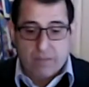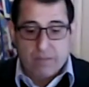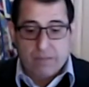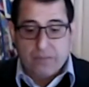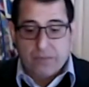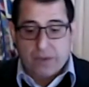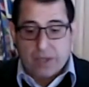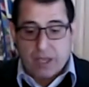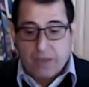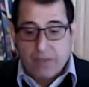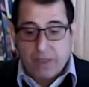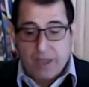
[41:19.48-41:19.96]

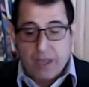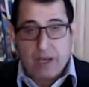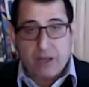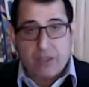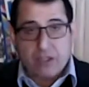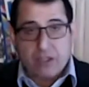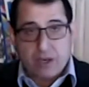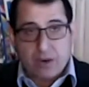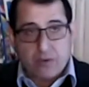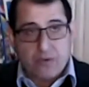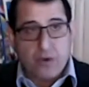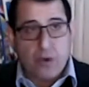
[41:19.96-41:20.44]
And then is
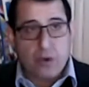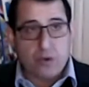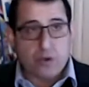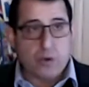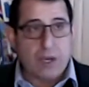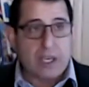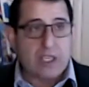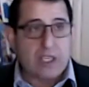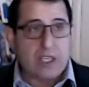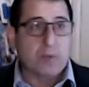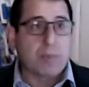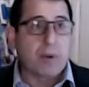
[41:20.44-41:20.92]
there full
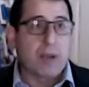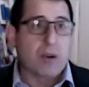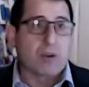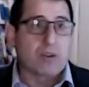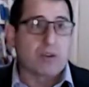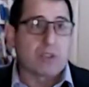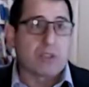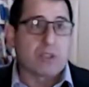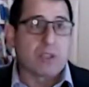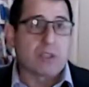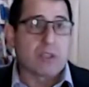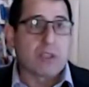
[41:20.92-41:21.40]

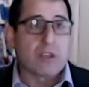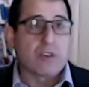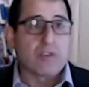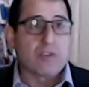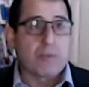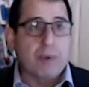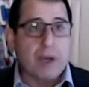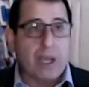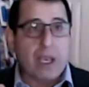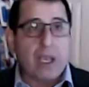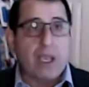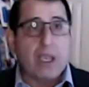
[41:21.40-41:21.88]
transparency? If
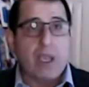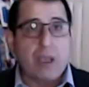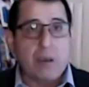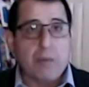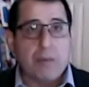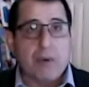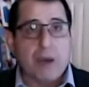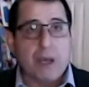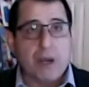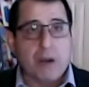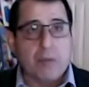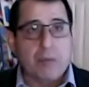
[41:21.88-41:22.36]
my AI
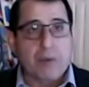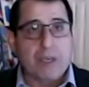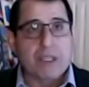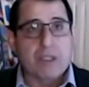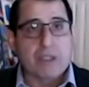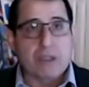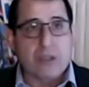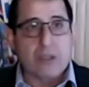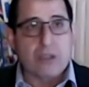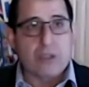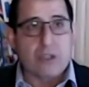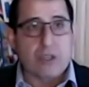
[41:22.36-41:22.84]
model makes a
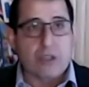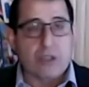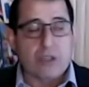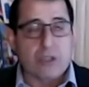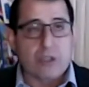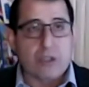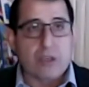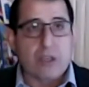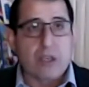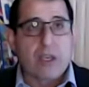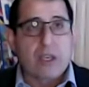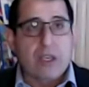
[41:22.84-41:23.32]

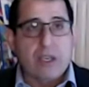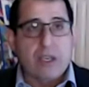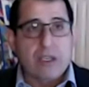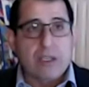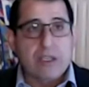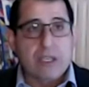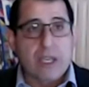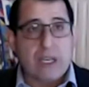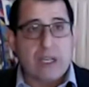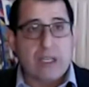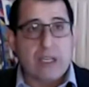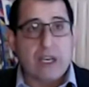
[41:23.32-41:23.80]
decision, is
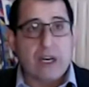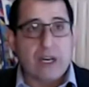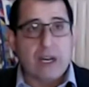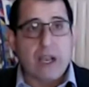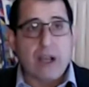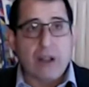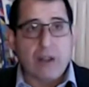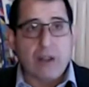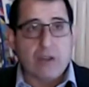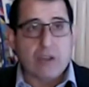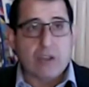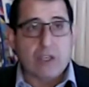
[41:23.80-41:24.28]
that
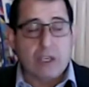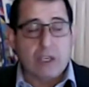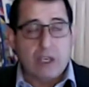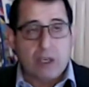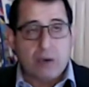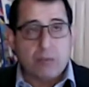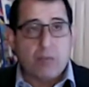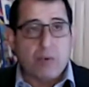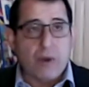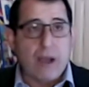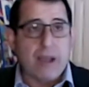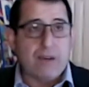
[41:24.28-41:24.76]
technology in
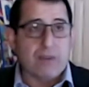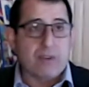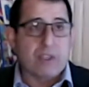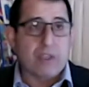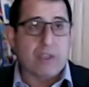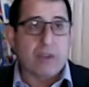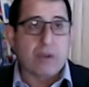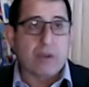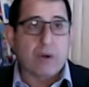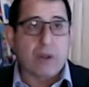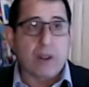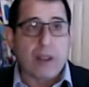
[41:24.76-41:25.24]
privacy
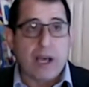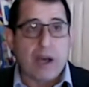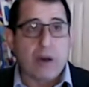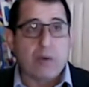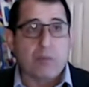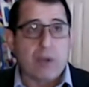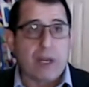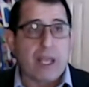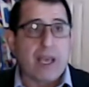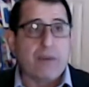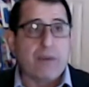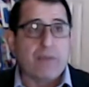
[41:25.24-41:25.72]
going to allow
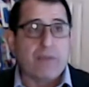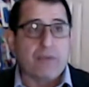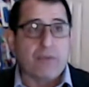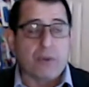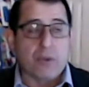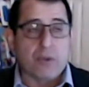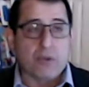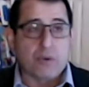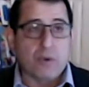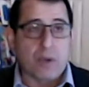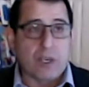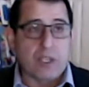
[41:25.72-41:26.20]
me to have full
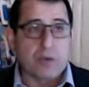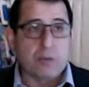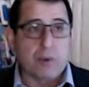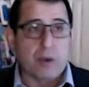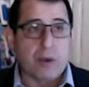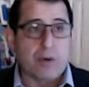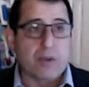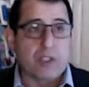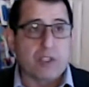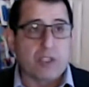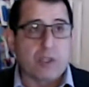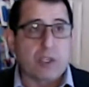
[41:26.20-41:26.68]

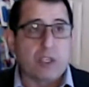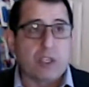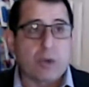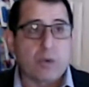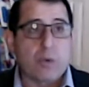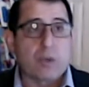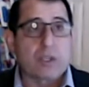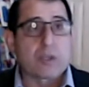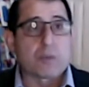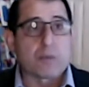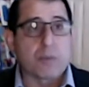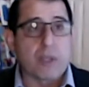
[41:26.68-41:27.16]
transparency to
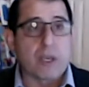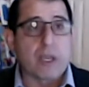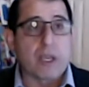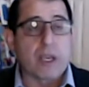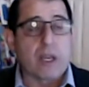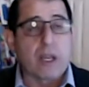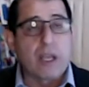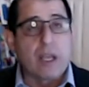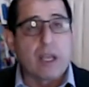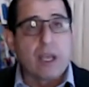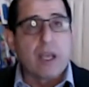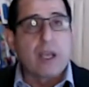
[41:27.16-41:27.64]
explain
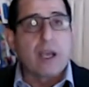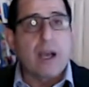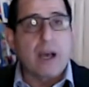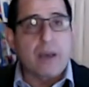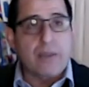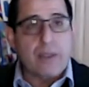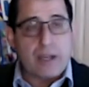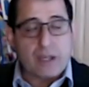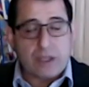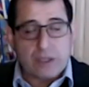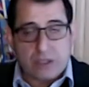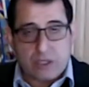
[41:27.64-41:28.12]
how
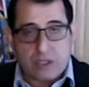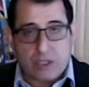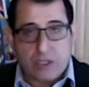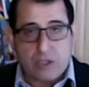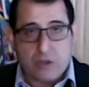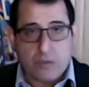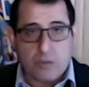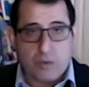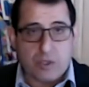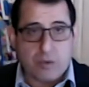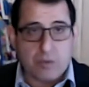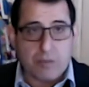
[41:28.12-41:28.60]
that decision
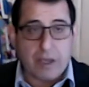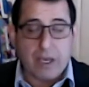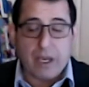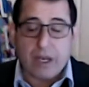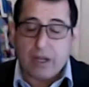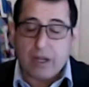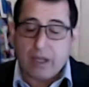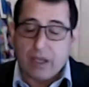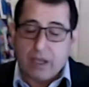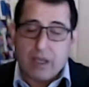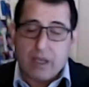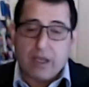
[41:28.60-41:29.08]
was made?
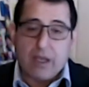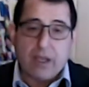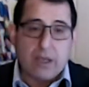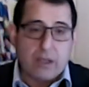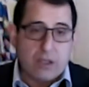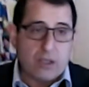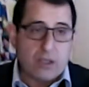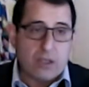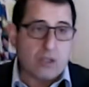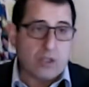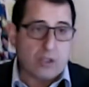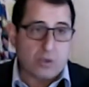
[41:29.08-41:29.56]

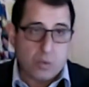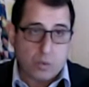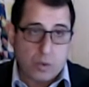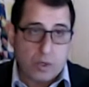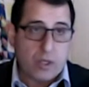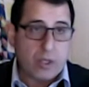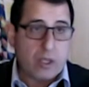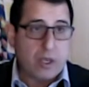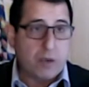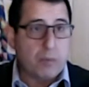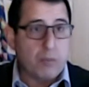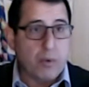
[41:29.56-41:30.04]
This is
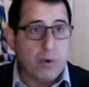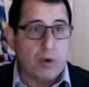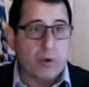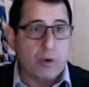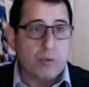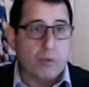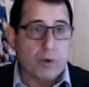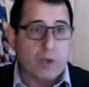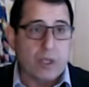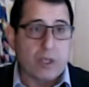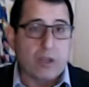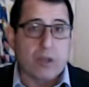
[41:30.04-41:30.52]
really important
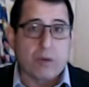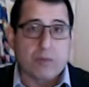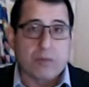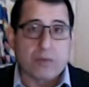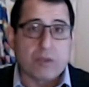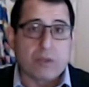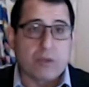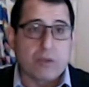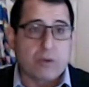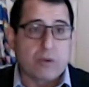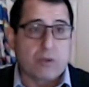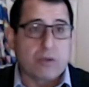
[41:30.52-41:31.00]
when it comes
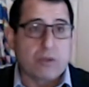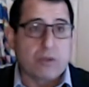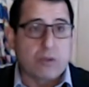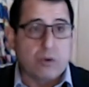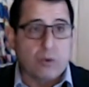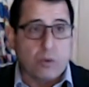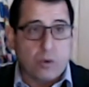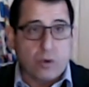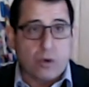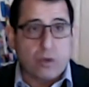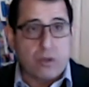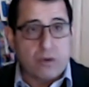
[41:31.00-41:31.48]
to your
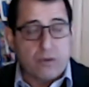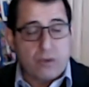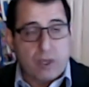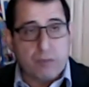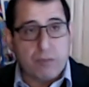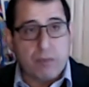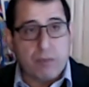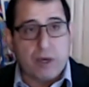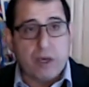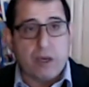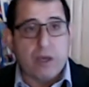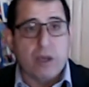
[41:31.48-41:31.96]
world of
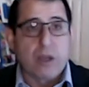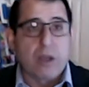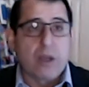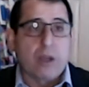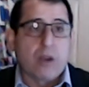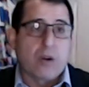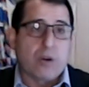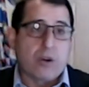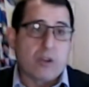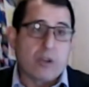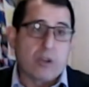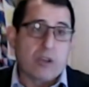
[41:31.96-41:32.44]
HIPAA
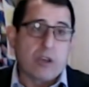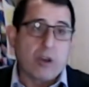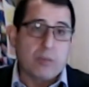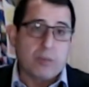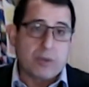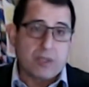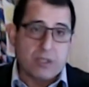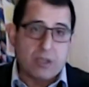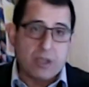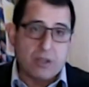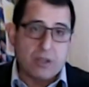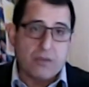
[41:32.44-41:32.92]
or you come
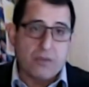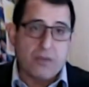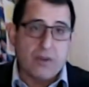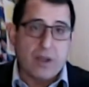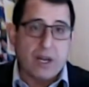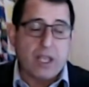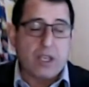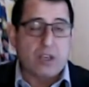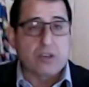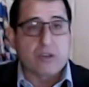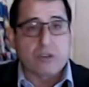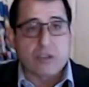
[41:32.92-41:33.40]
into the
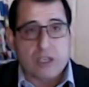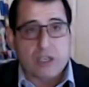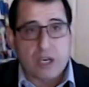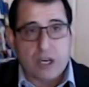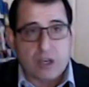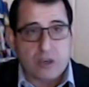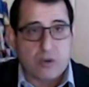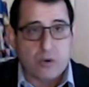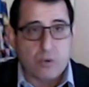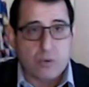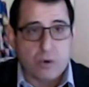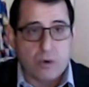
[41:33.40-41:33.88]
financial
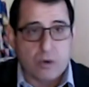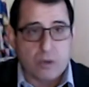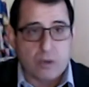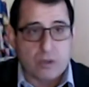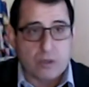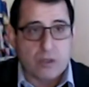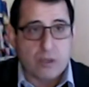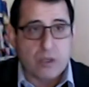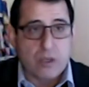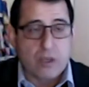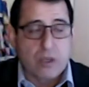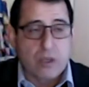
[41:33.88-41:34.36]
sector world,
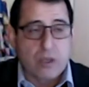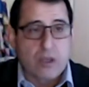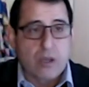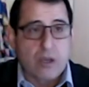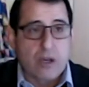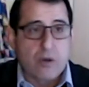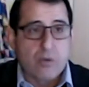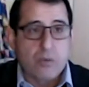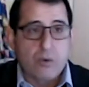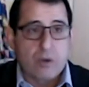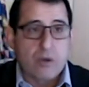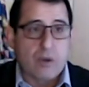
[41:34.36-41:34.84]

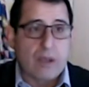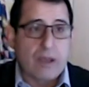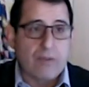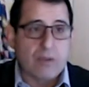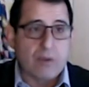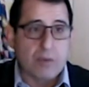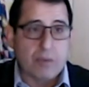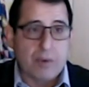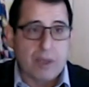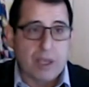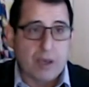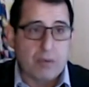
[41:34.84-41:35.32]
when you have to
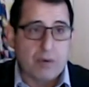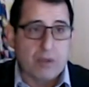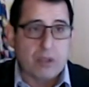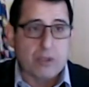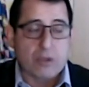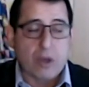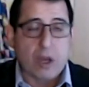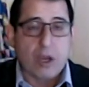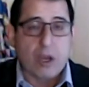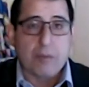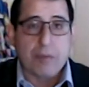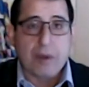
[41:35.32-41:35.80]
be able to
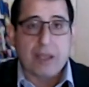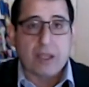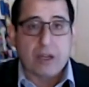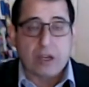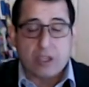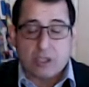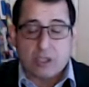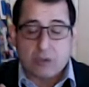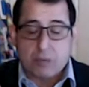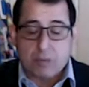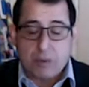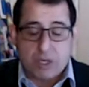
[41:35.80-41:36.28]
talk about it,
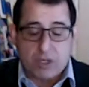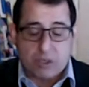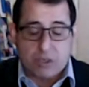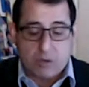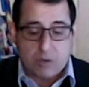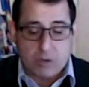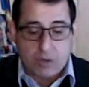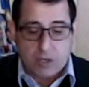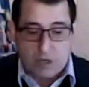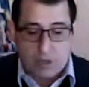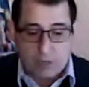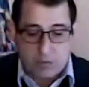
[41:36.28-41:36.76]
especially
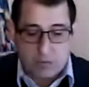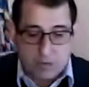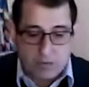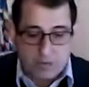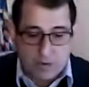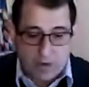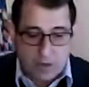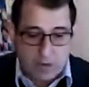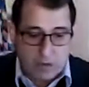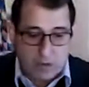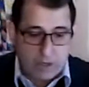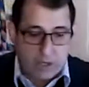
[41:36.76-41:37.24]
when it comes to
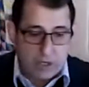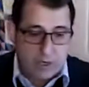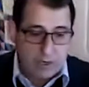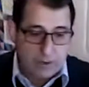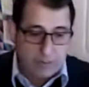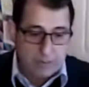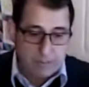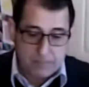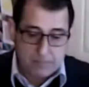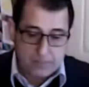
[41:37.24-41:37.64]
fair lending.